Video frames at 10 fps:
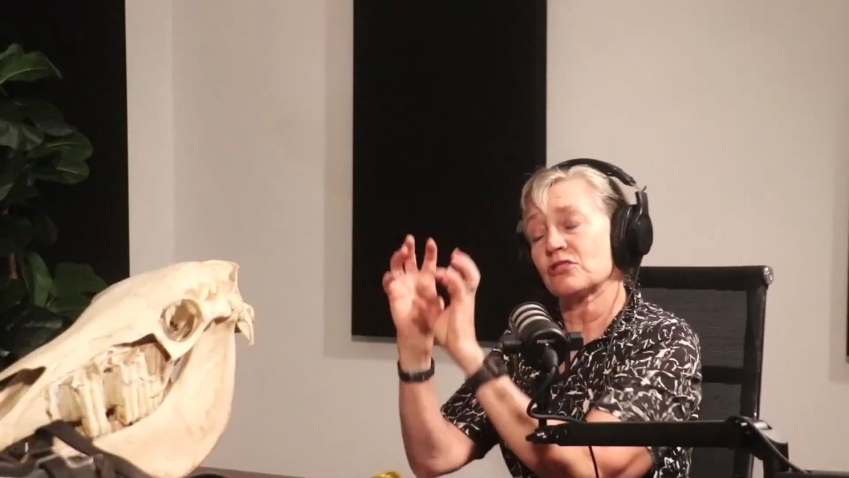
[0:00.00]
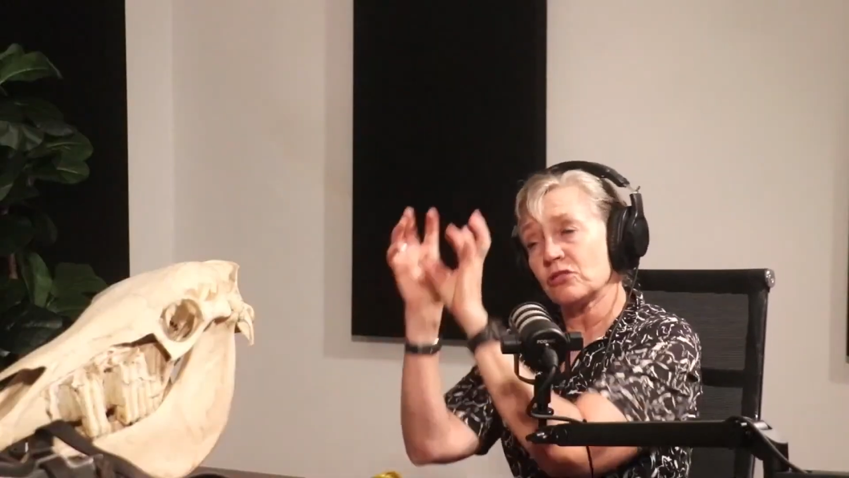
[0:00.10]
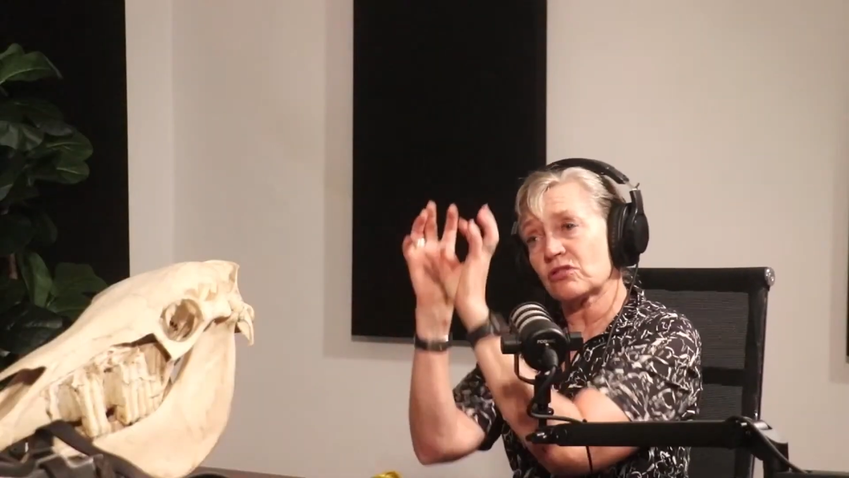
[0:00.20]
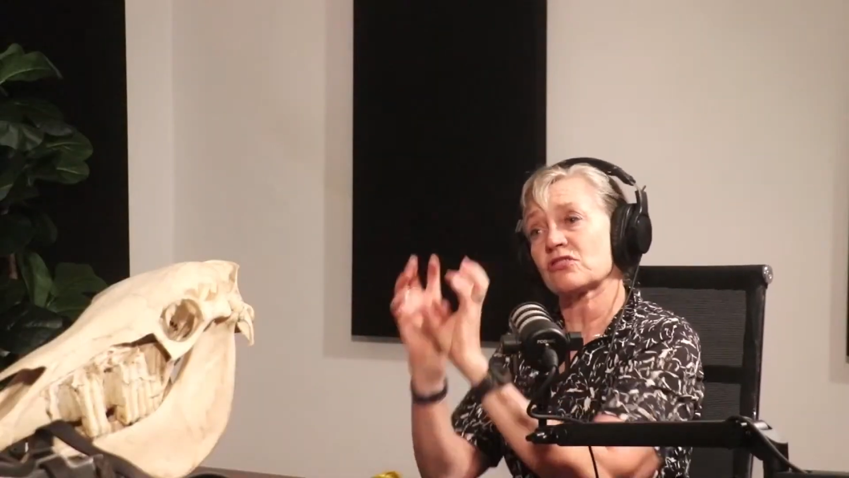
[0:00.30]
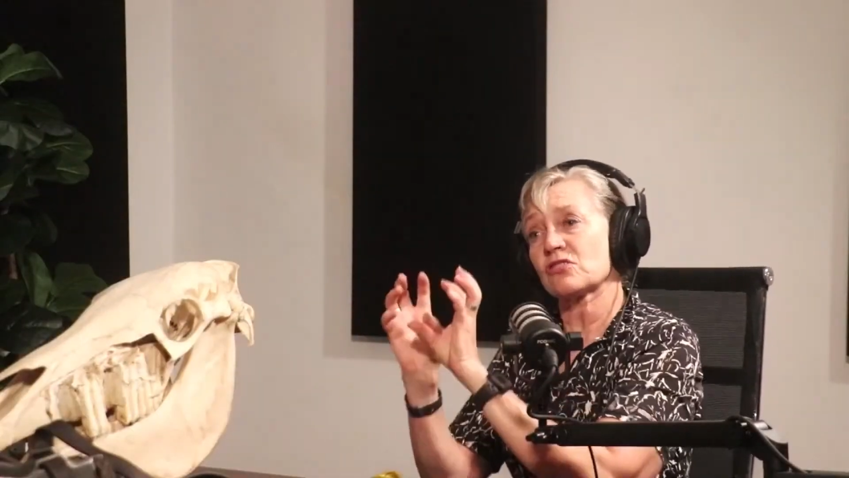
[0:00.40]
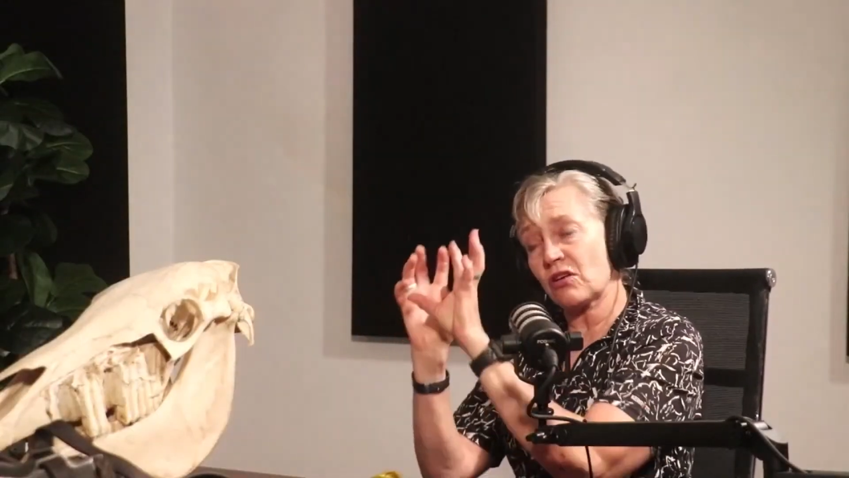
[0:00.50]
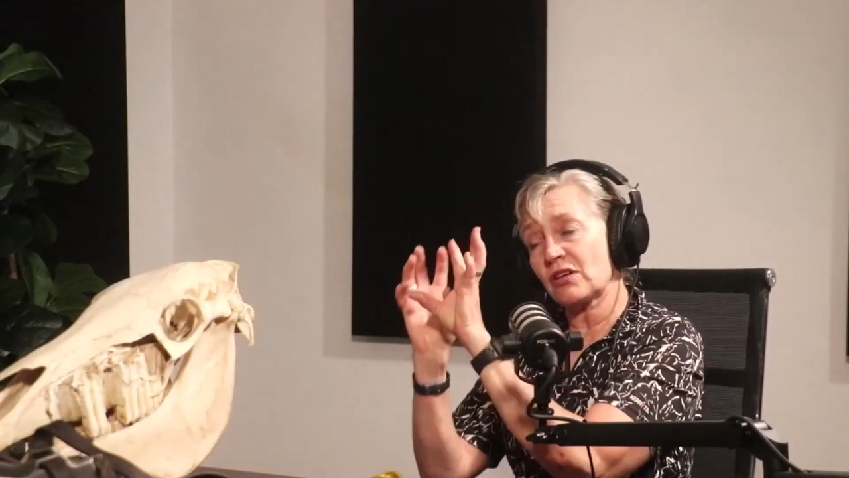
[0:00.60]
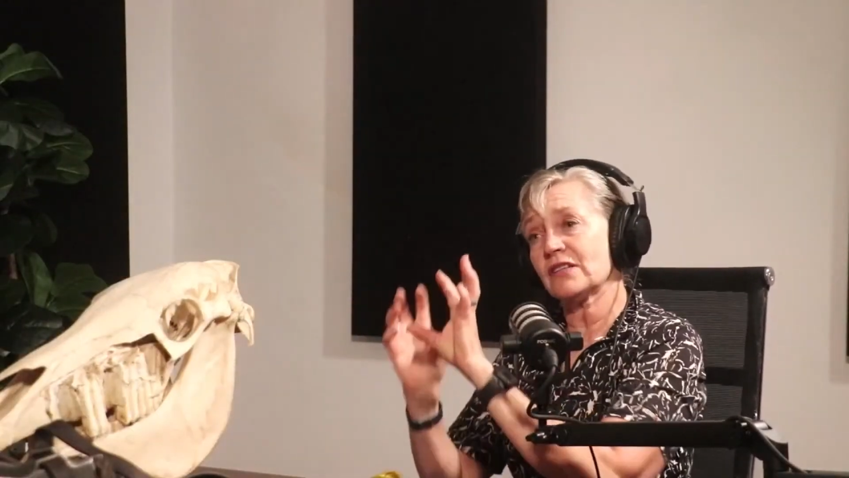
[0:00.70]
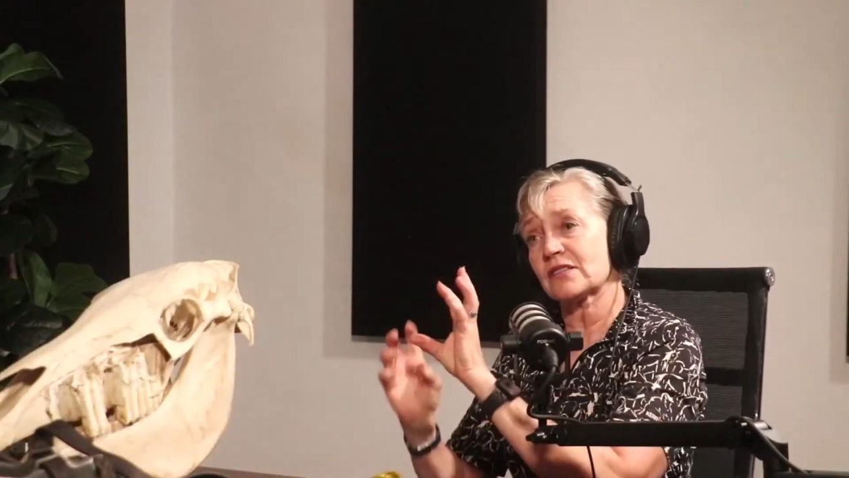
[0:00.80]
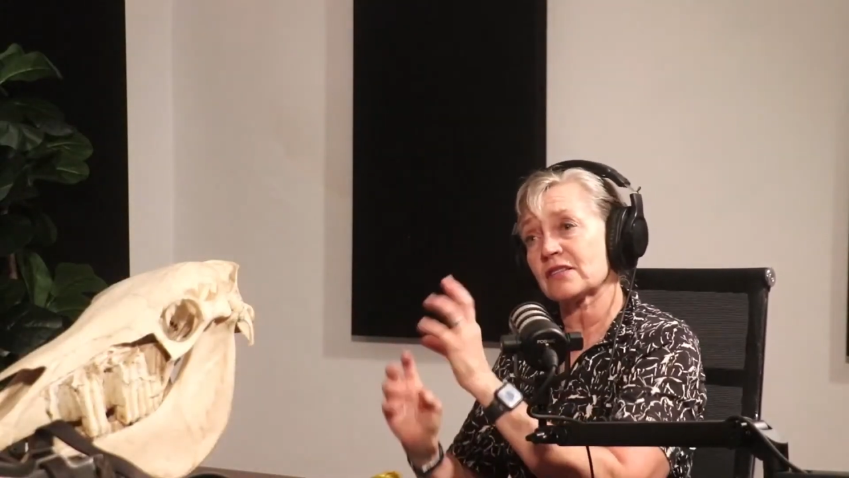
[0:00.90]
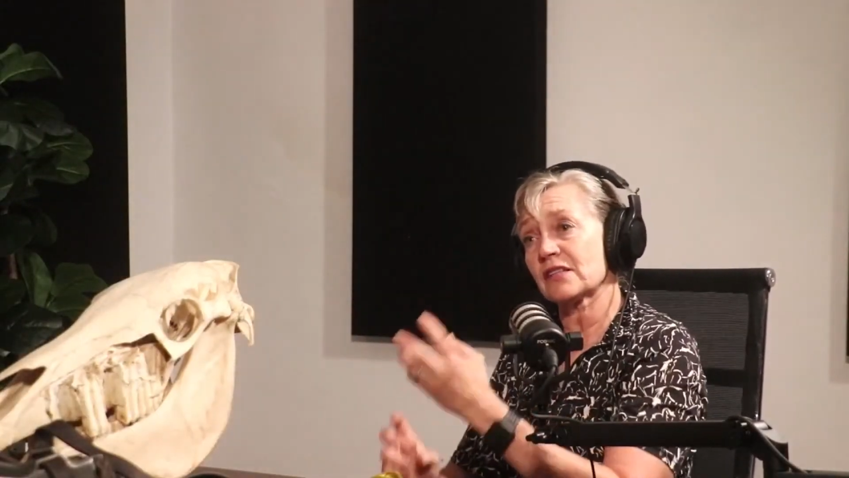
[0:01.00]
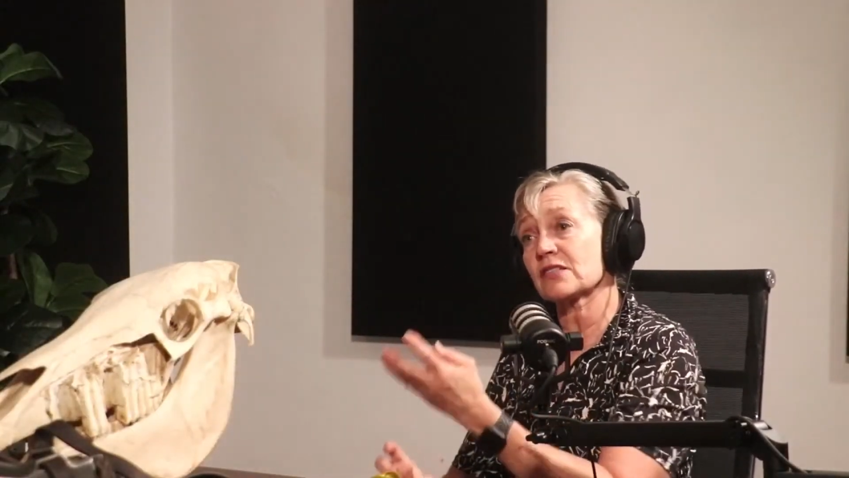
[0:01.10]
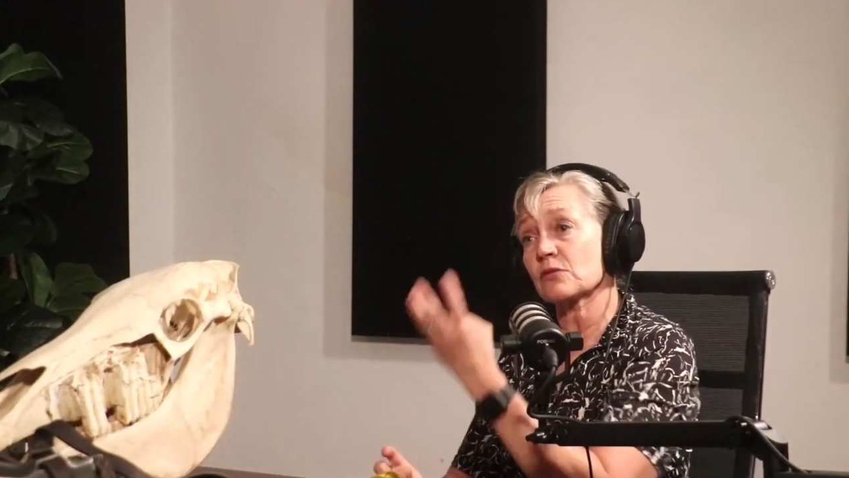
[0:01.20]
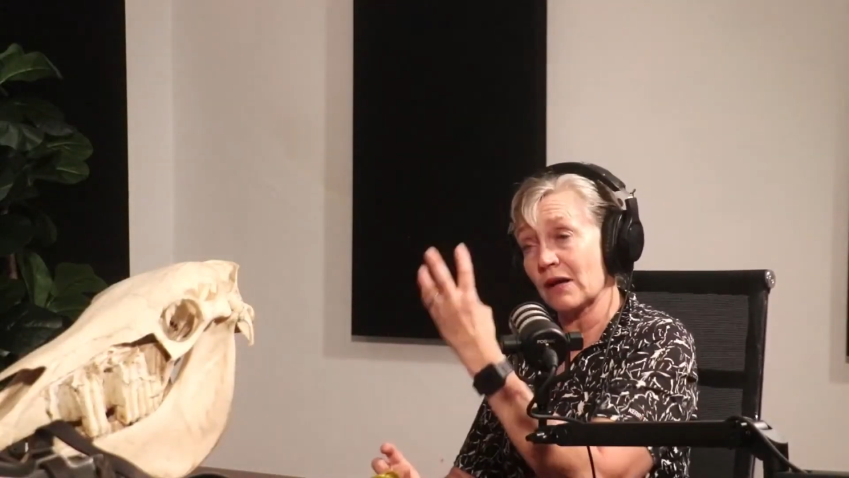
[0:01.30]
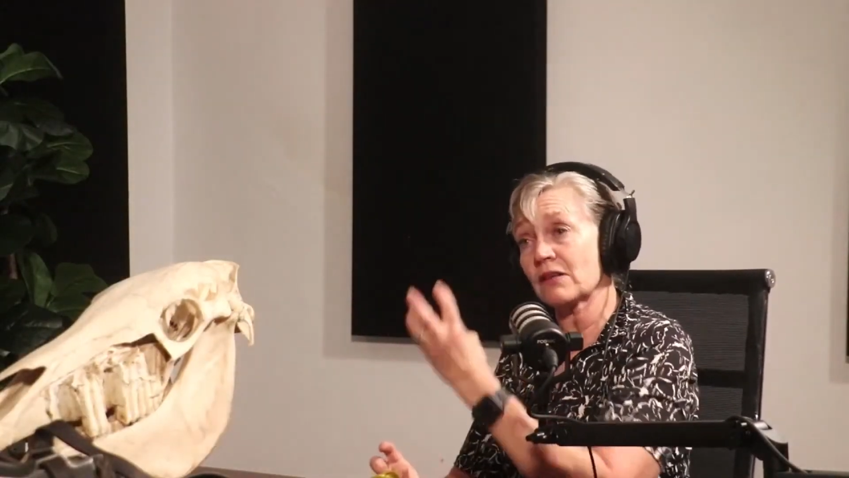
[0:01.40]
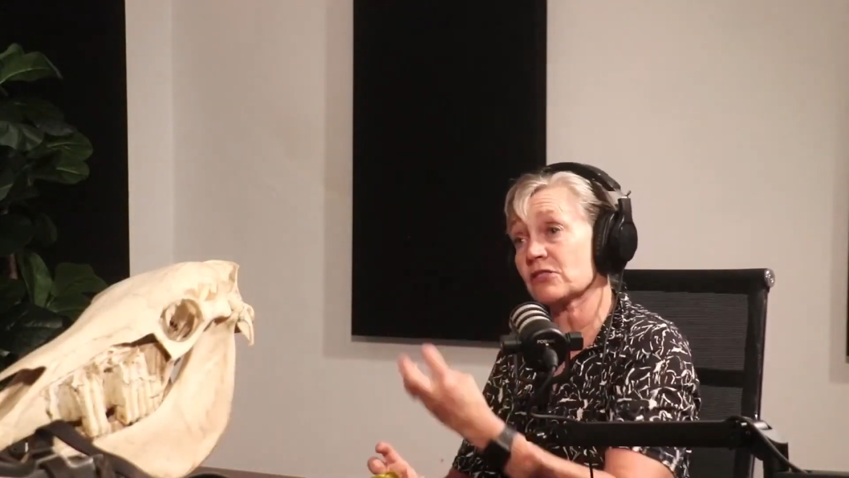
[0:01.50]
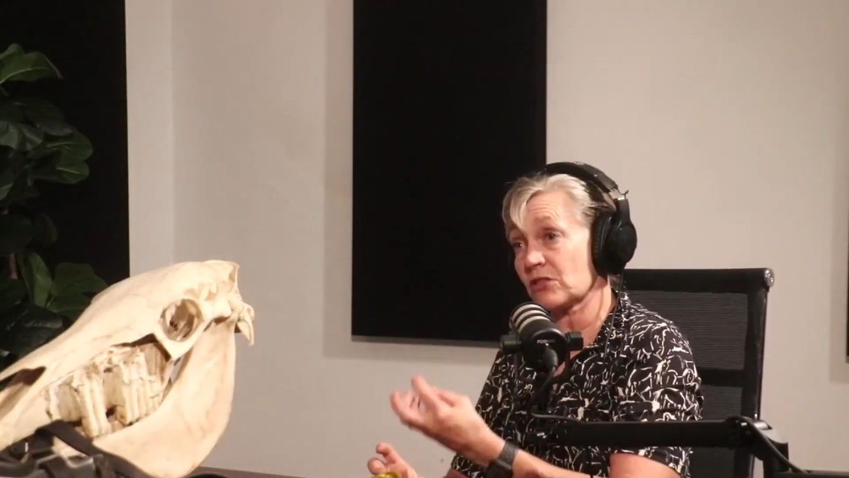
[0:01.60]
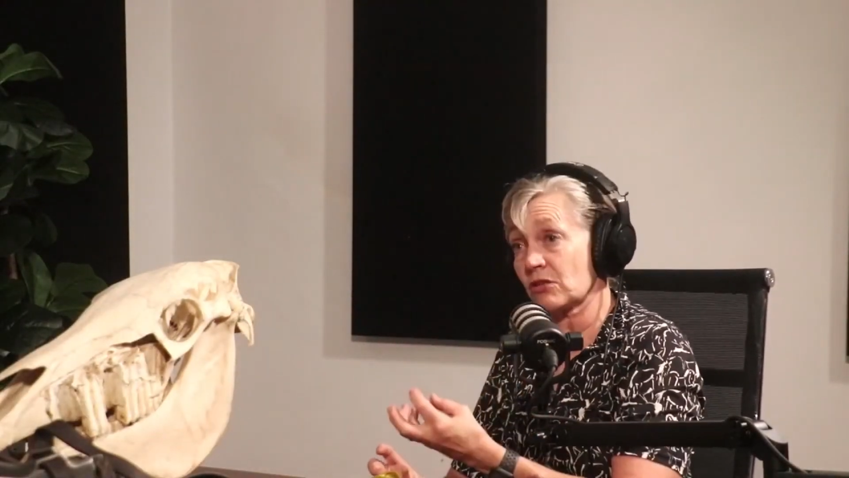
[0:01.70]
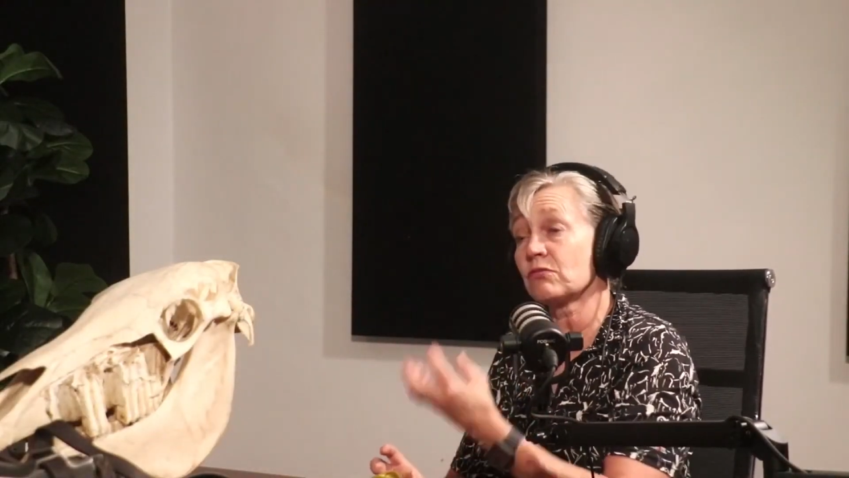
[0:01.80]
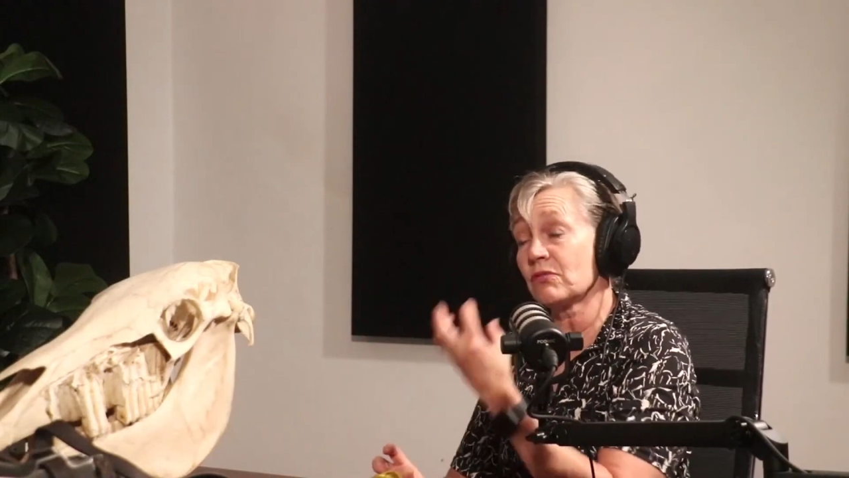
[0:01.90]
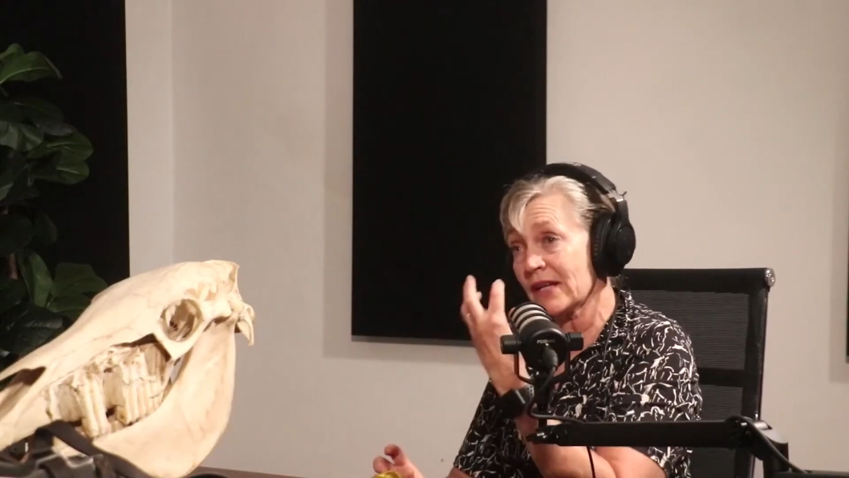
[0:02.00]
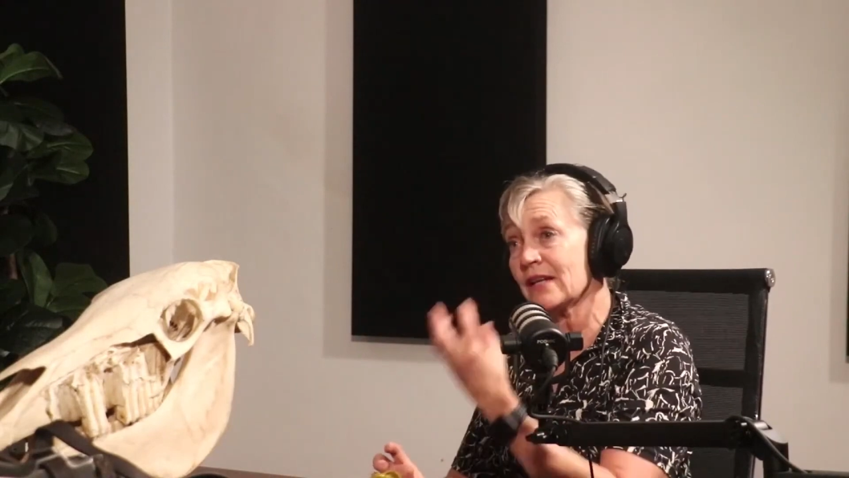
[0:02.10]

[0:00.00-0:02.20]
tooth socket as well. So you really,